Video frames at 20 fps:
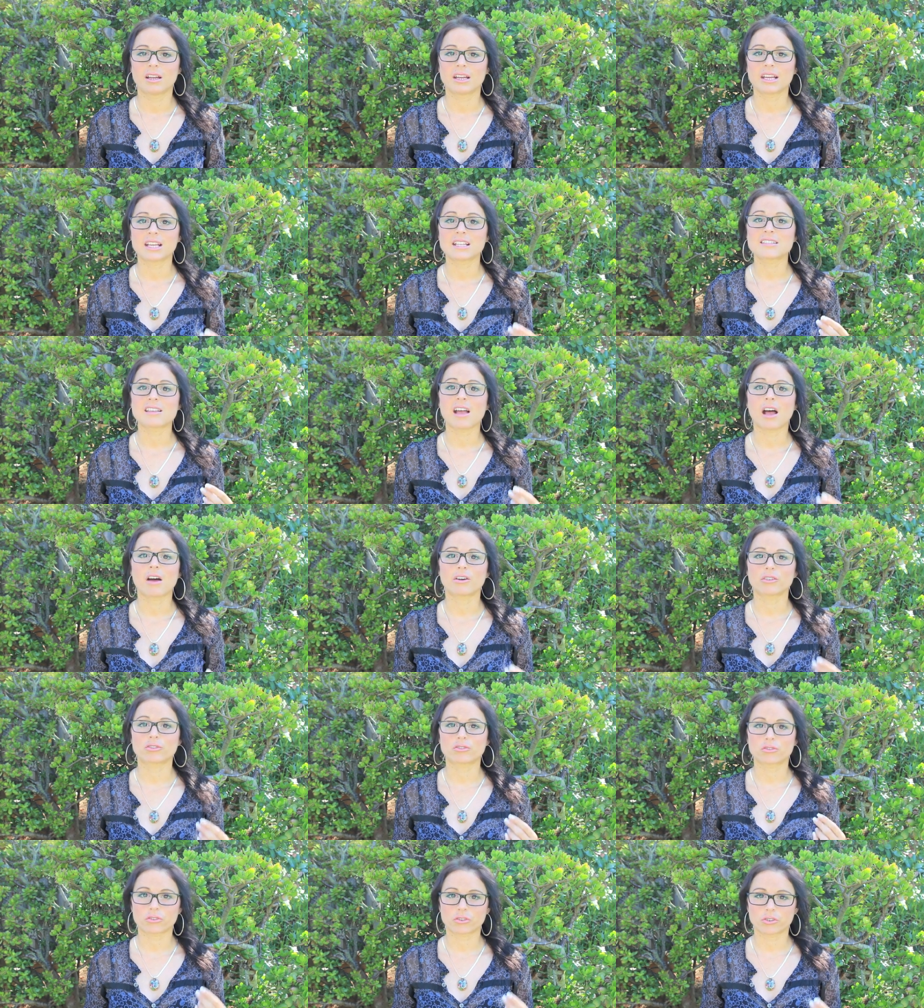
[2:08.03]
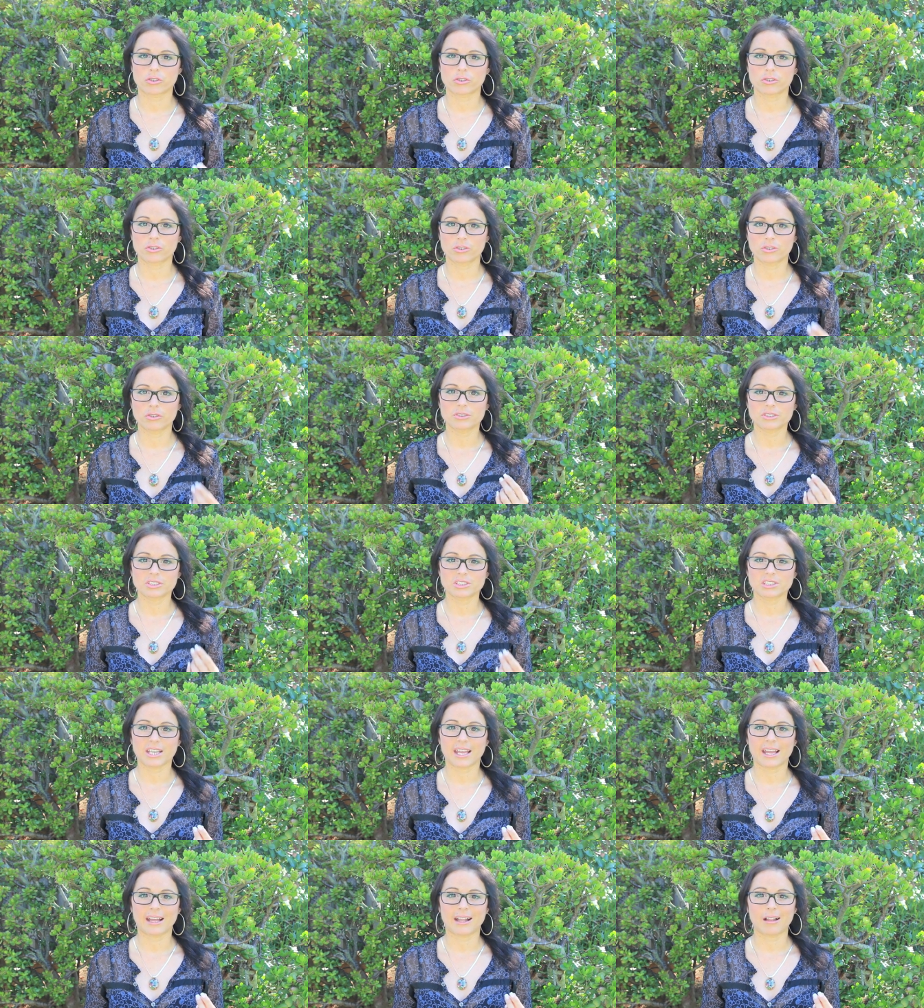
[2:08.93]
It's our true
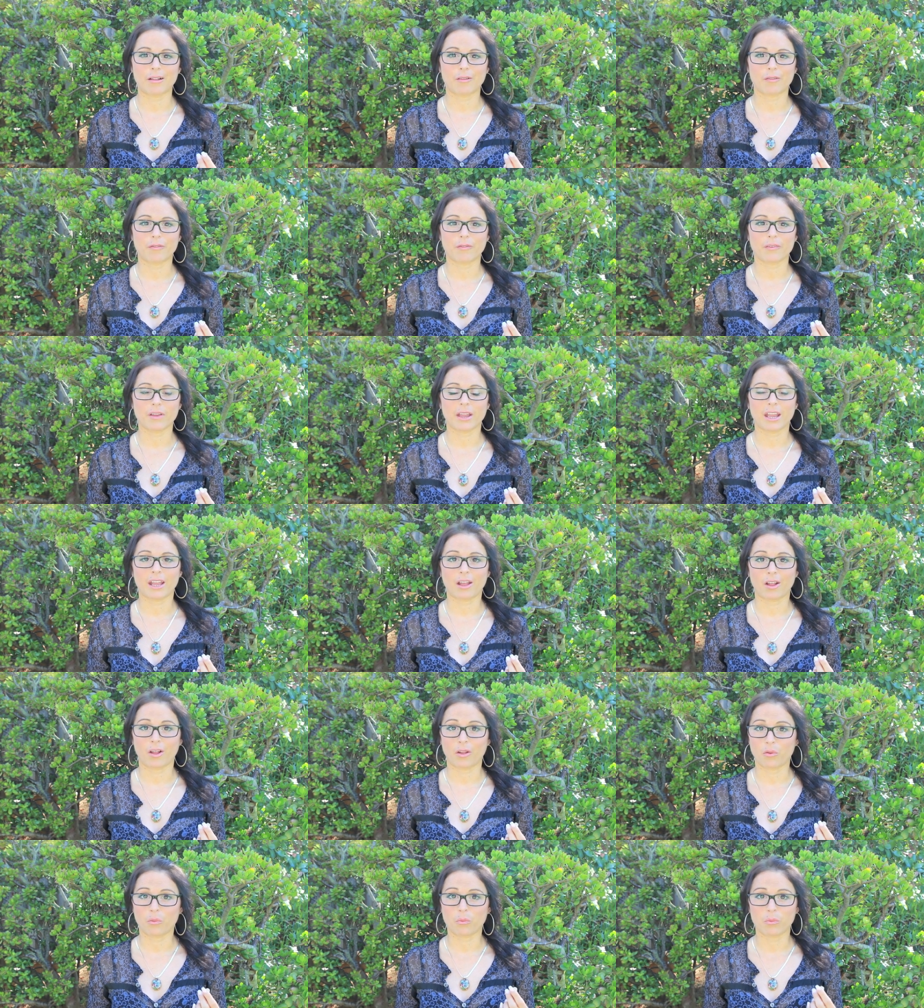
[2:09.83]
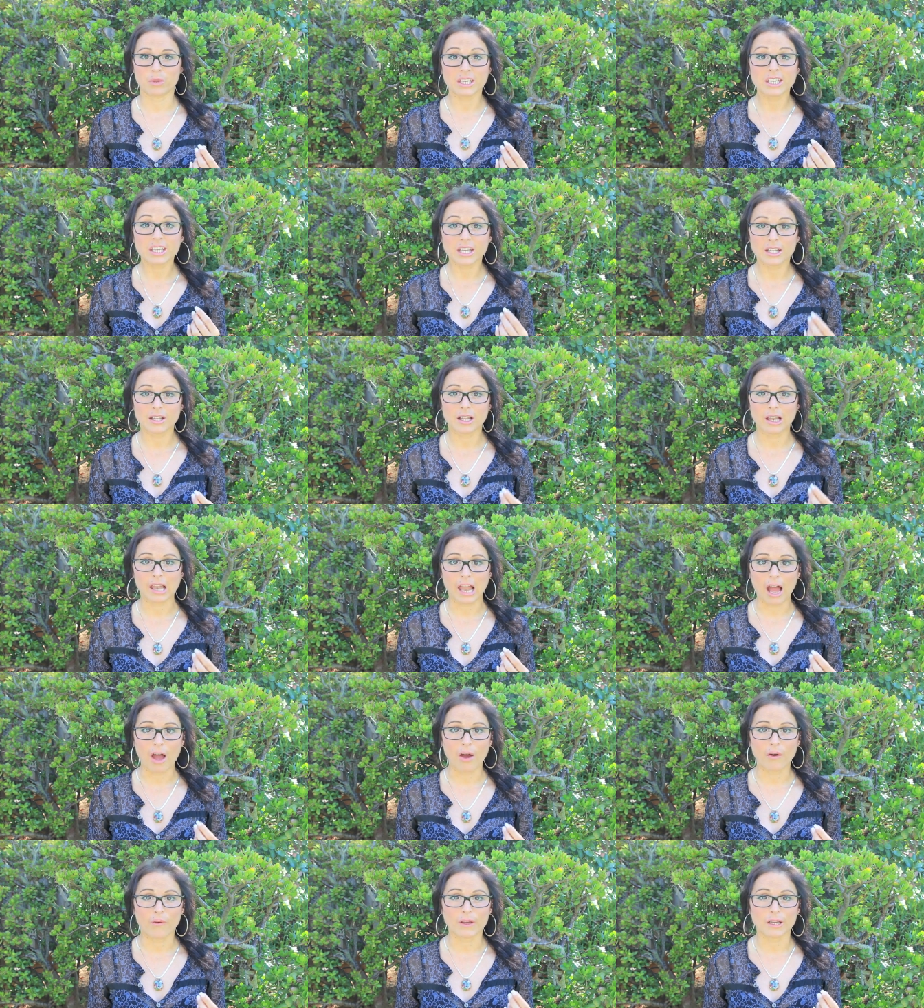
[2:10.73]
self, and we can
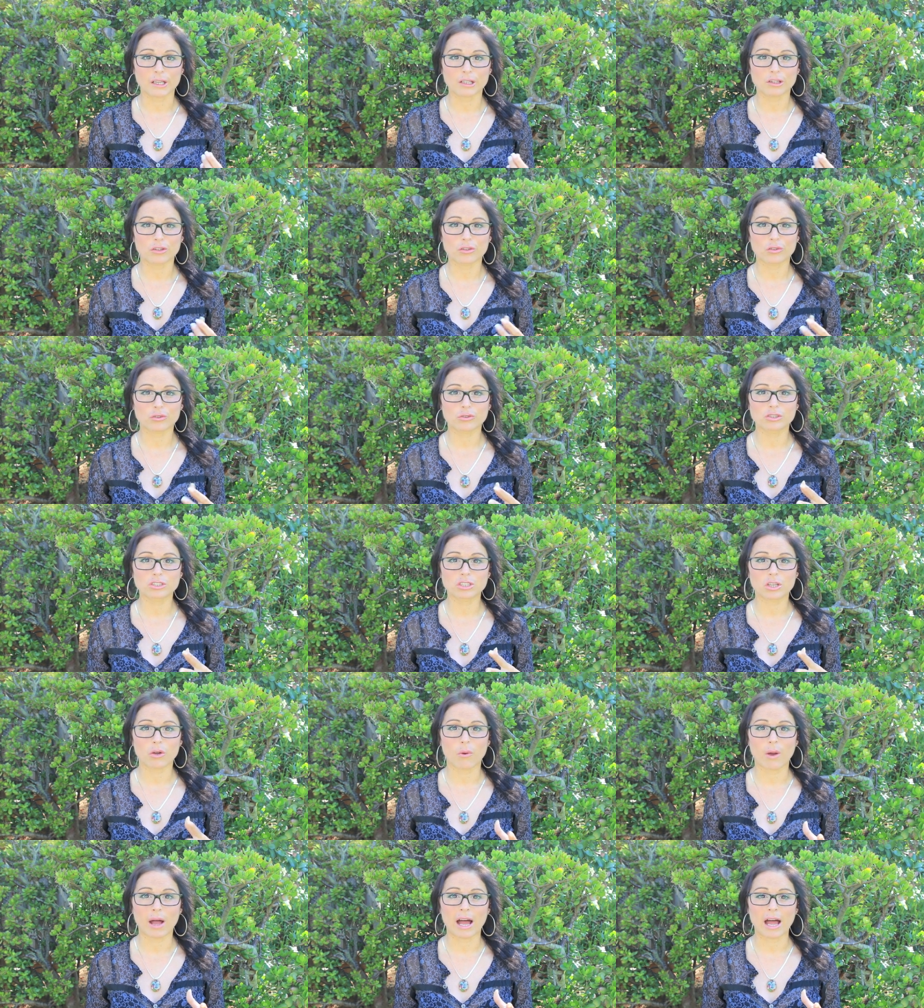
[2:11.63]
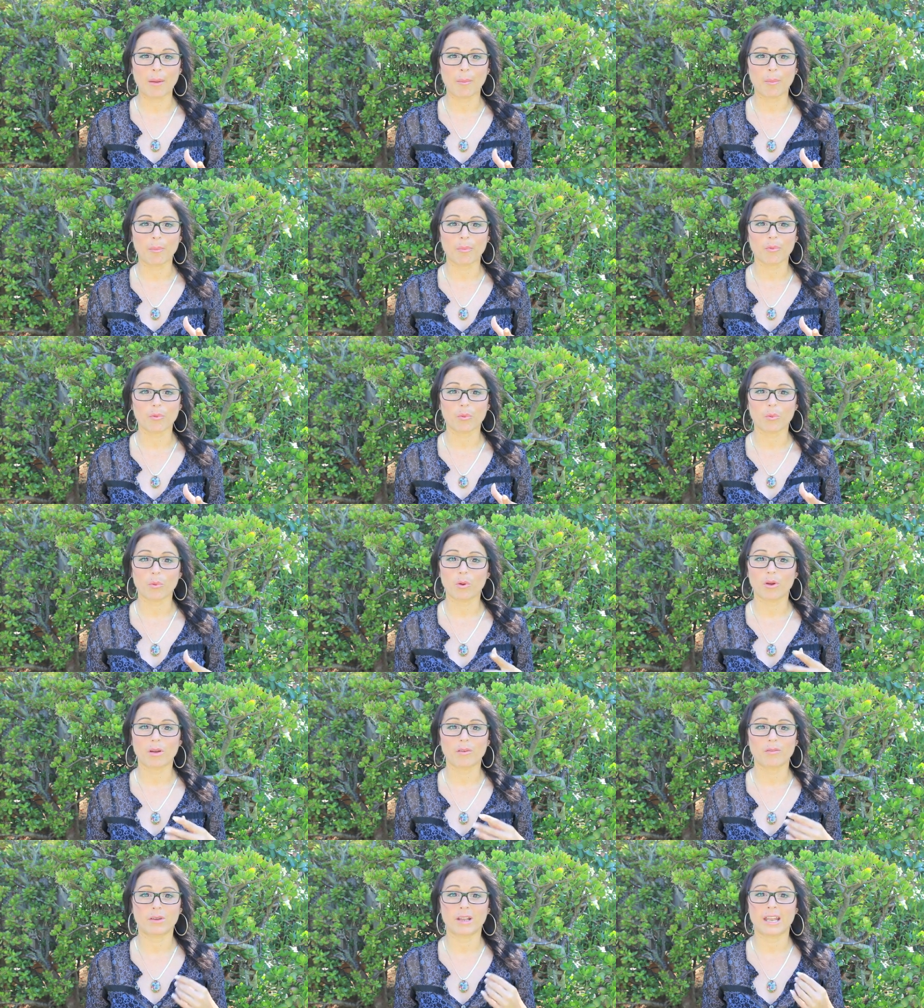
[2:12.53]
allow it to show up
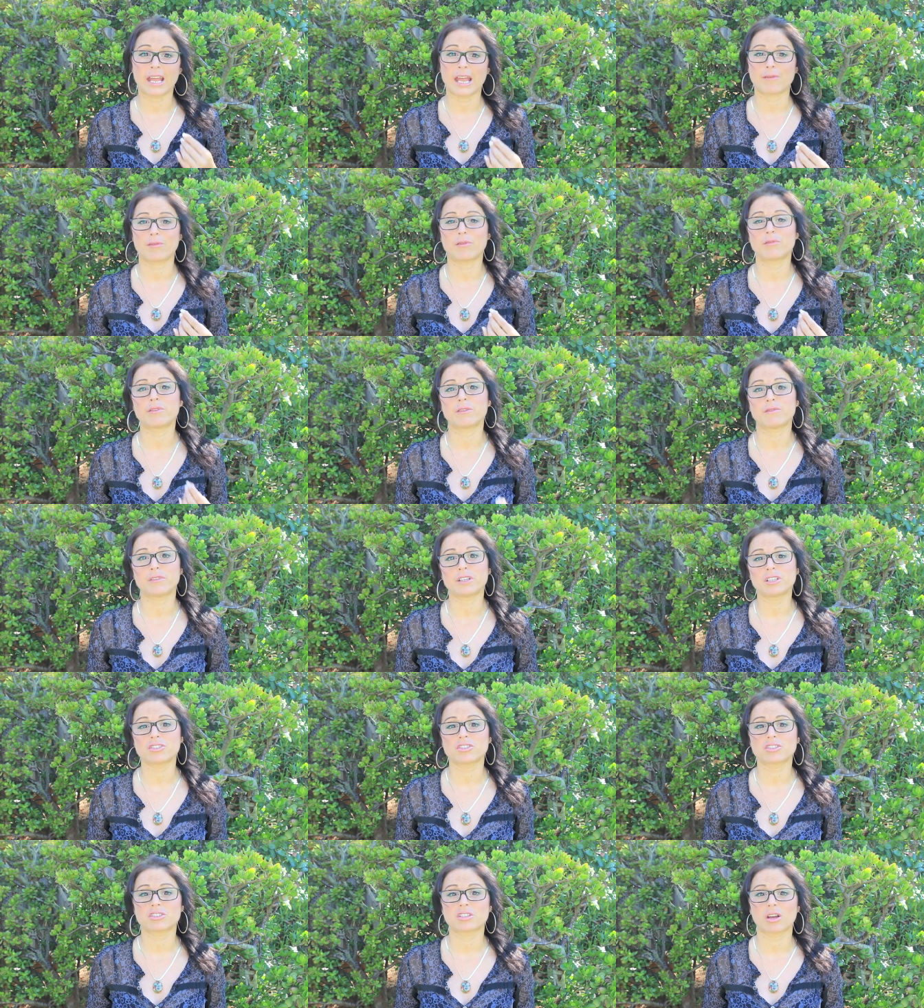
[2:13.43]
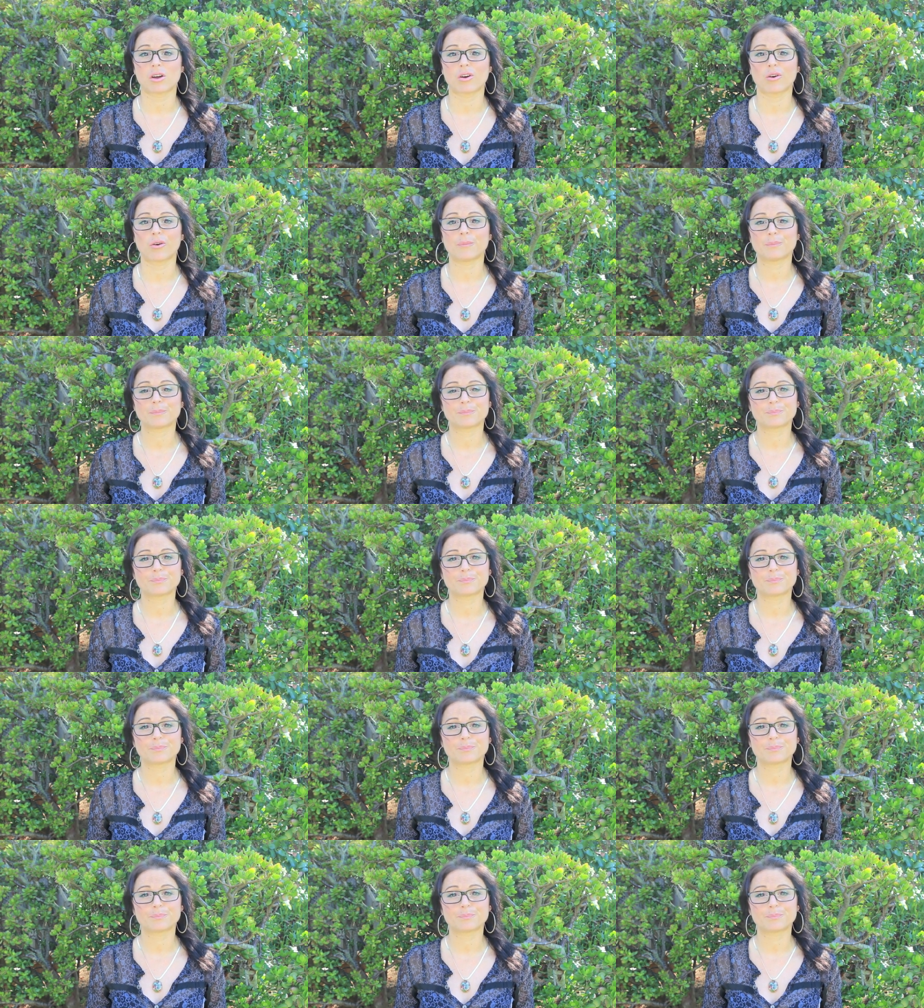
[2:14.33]
whenever we wish so.